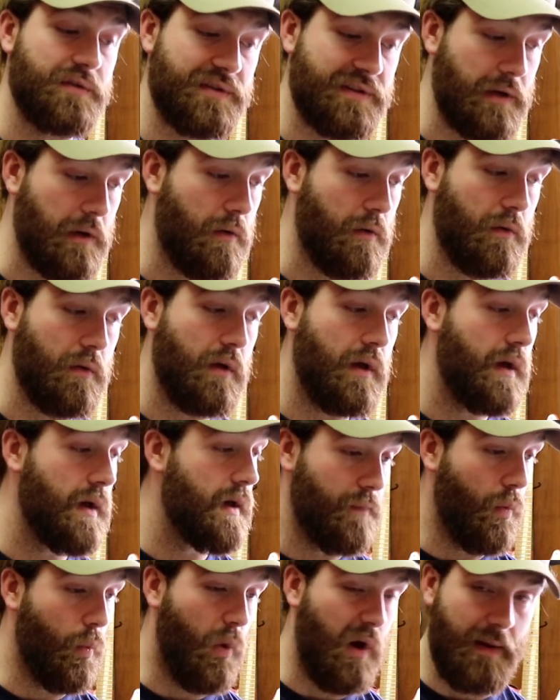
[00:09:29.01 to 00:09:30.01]
So
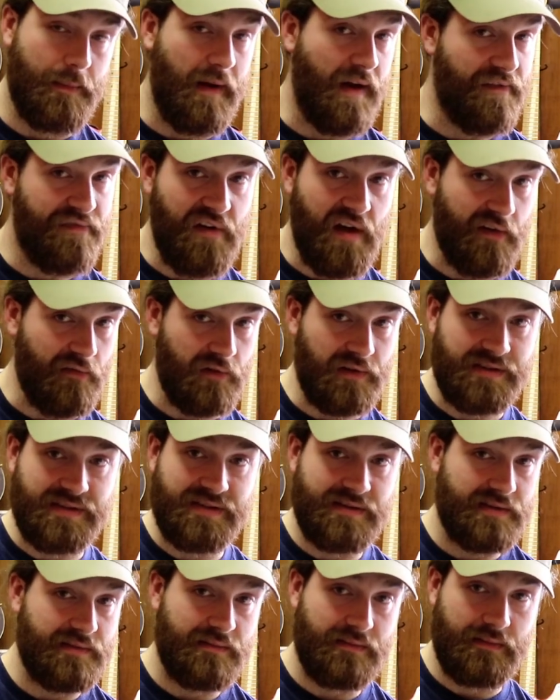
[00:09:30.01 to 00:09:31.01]
one of my
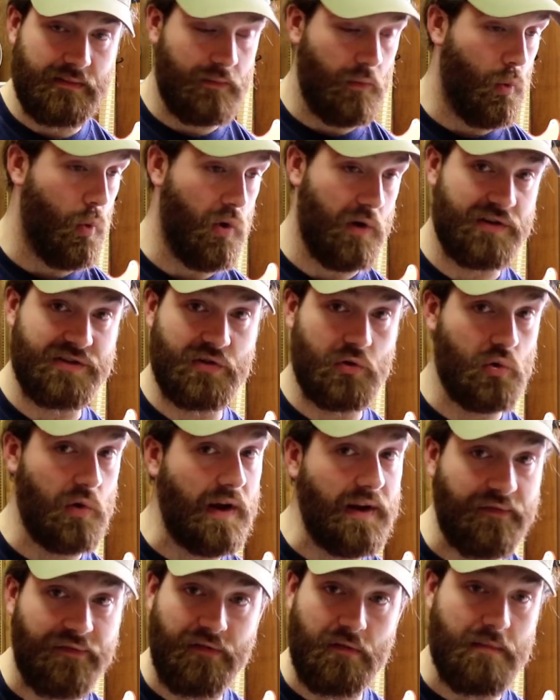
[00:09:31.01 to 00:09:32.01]
favorites, works
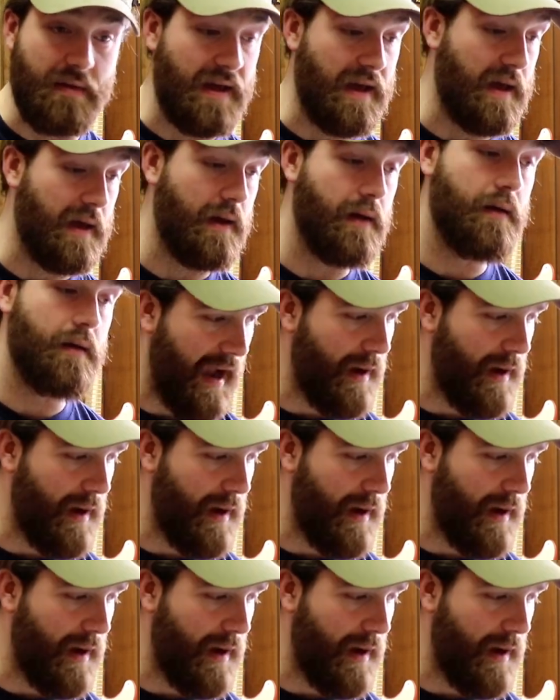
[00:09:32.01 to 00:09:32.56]
great for me.